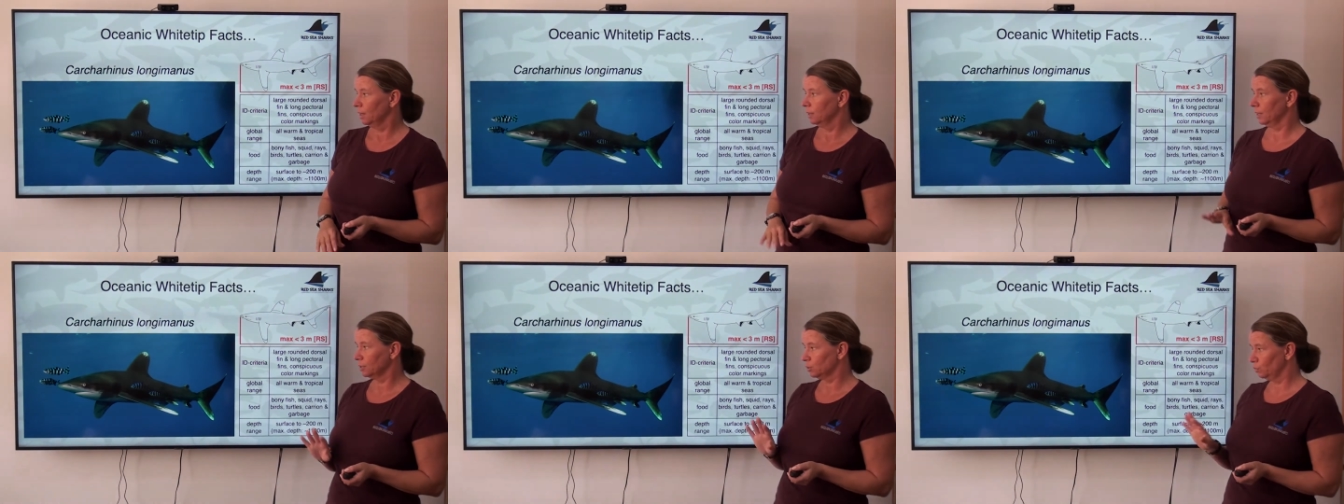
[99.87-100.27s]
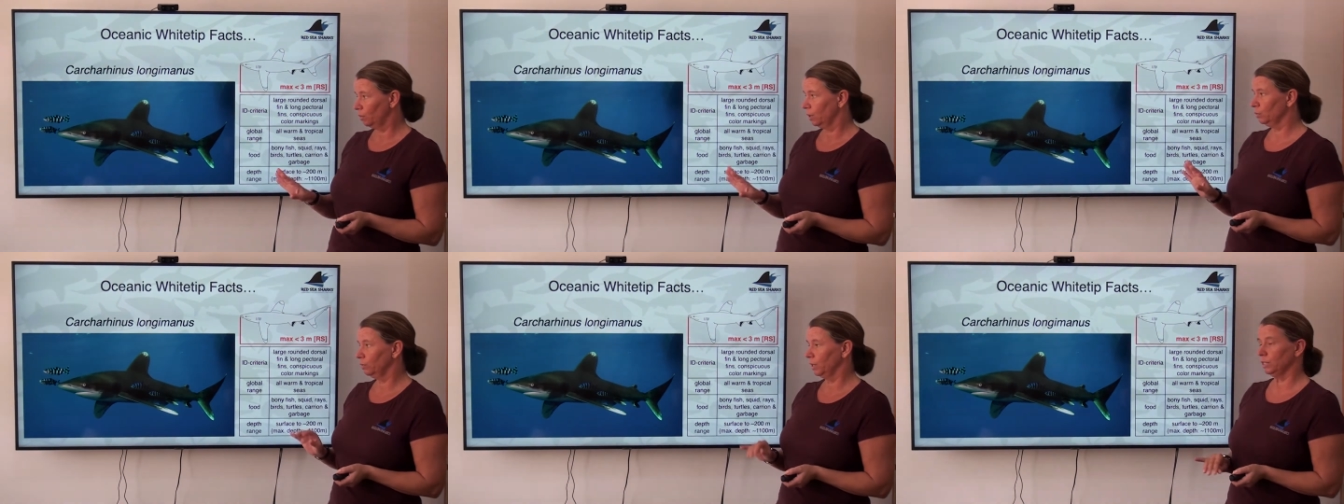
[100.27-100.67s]
That's
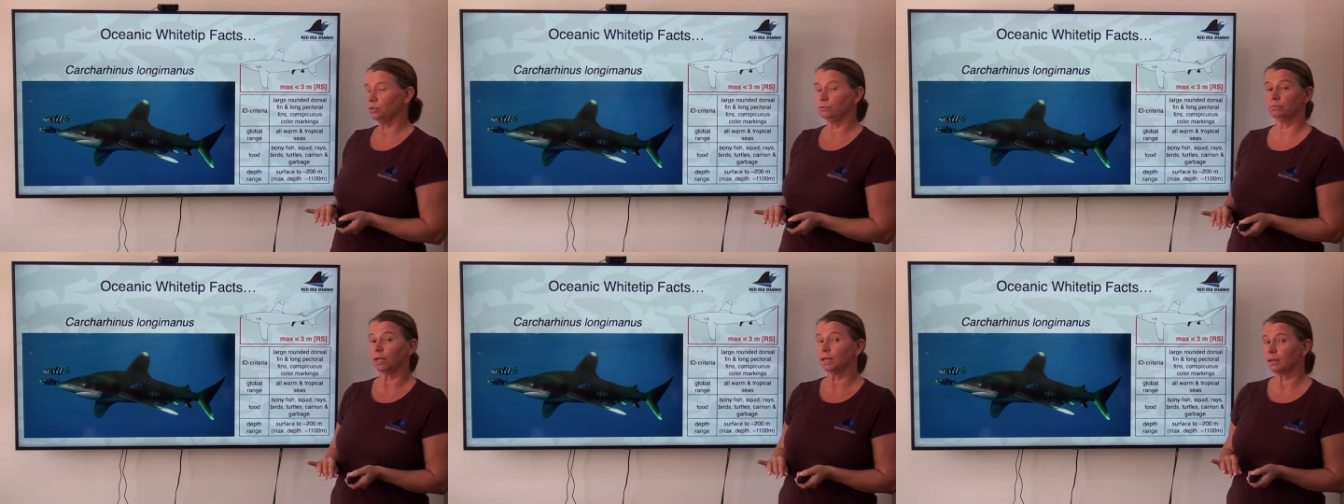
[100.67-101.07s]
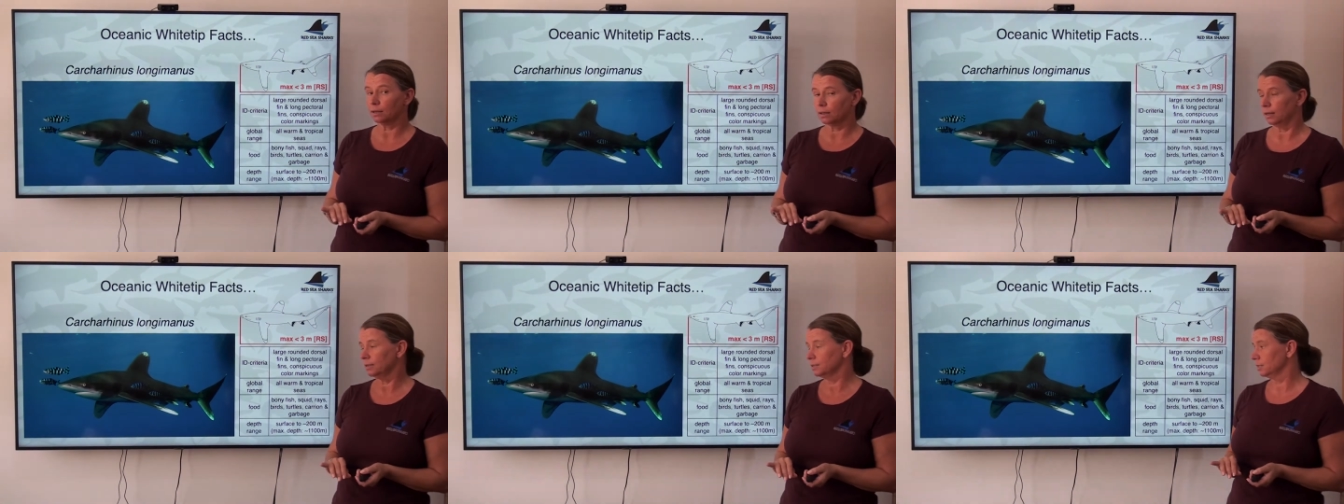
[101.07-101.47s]
one way to
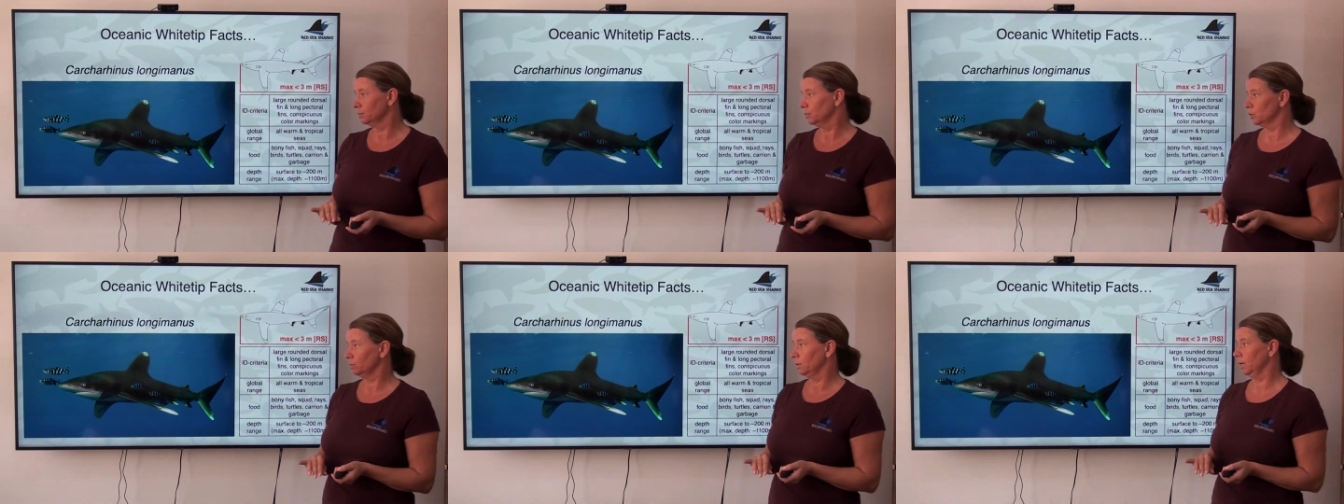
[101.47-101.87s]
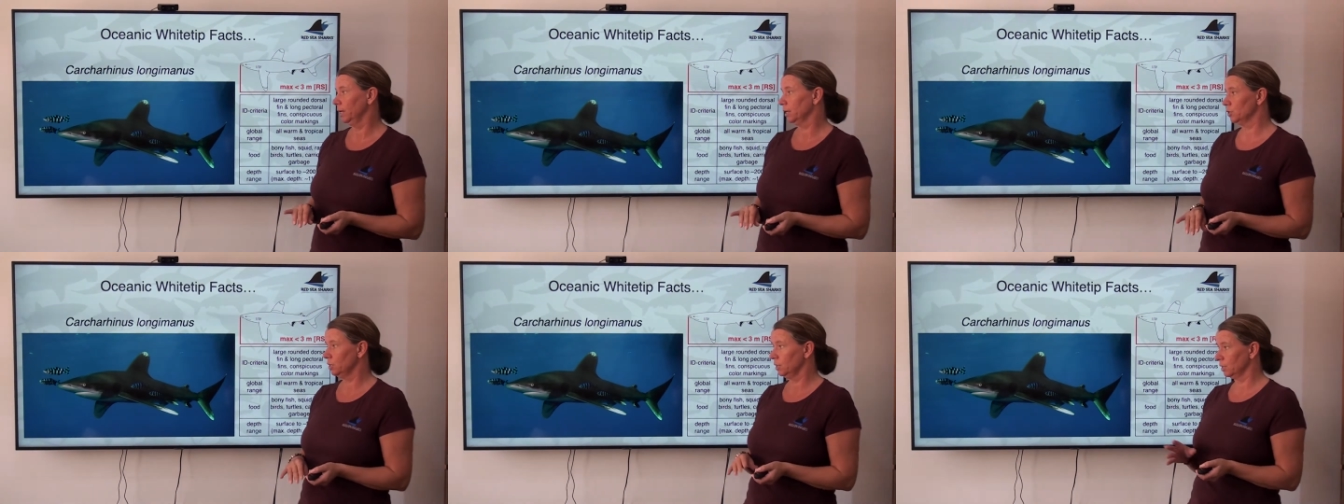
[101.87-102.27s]
recognize them as well,
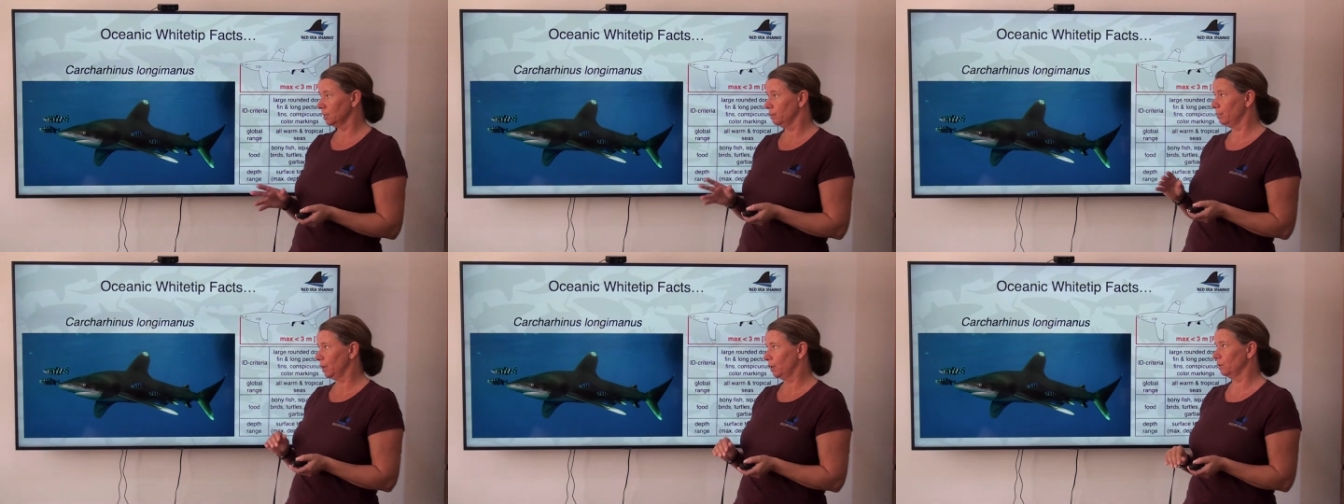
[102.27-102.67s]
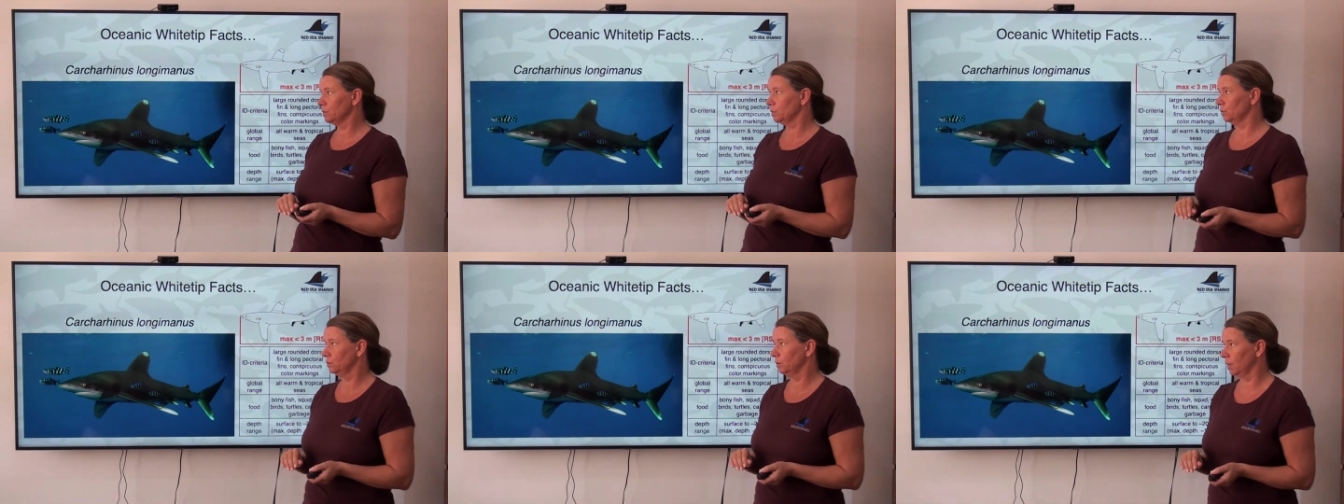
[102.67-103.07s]
actually, in
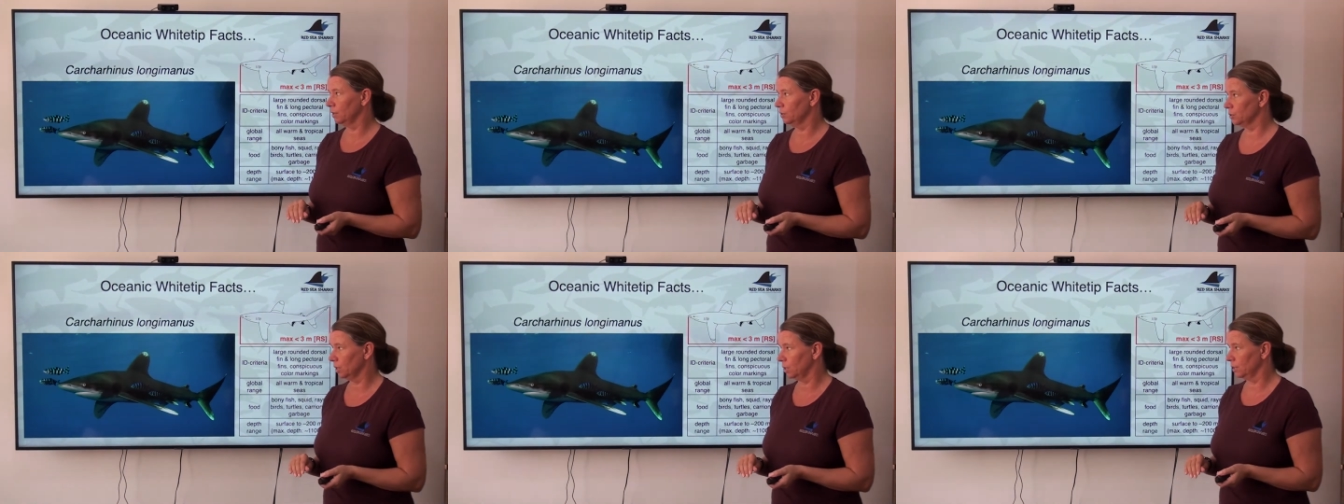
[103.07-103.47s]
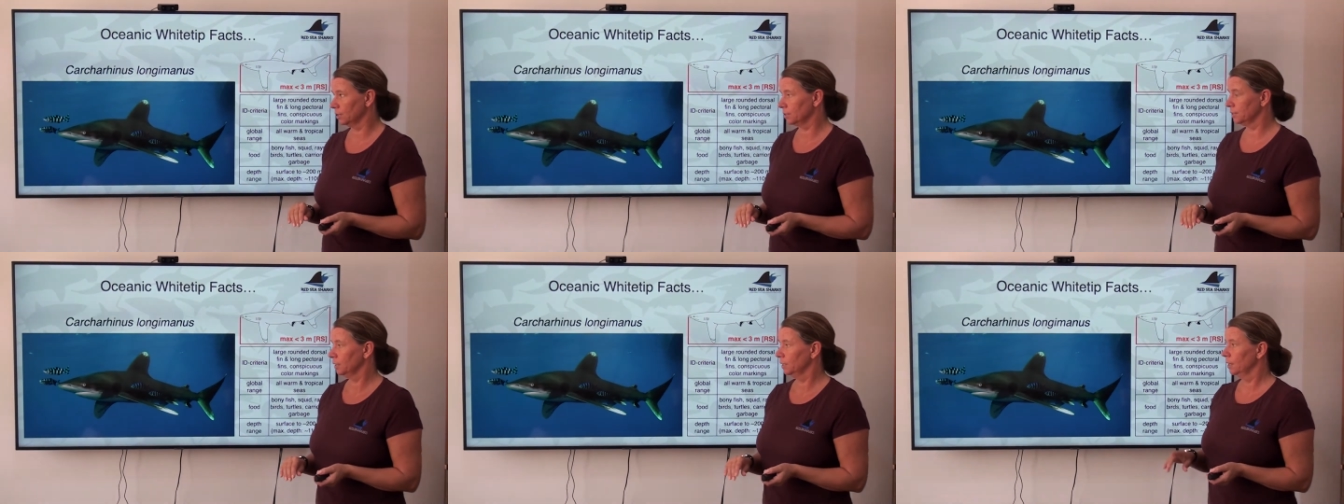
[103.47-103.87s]
comparison to other
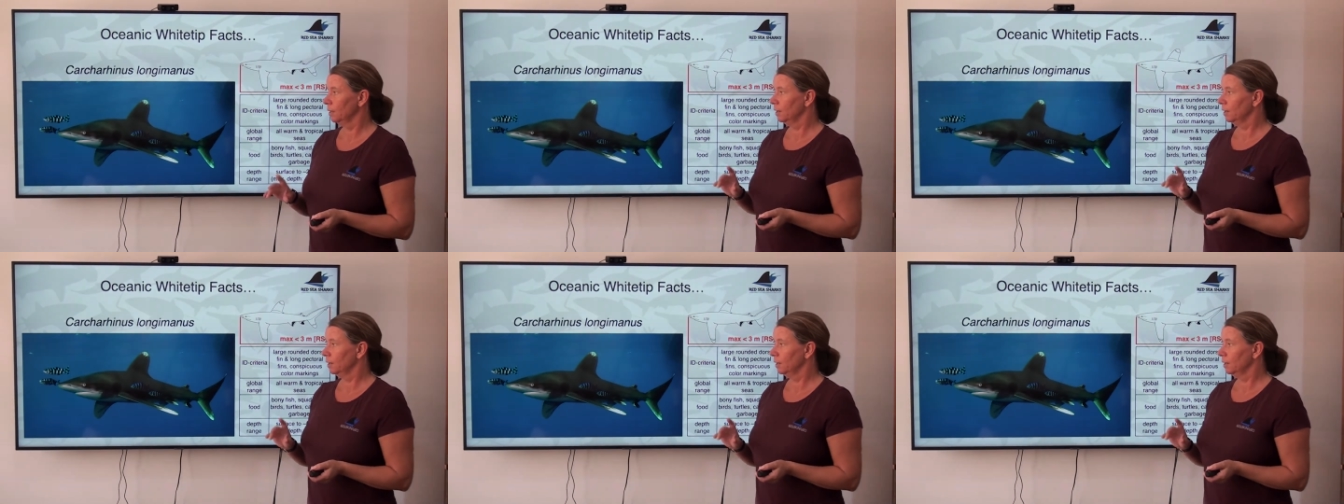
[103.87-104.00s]
sharks.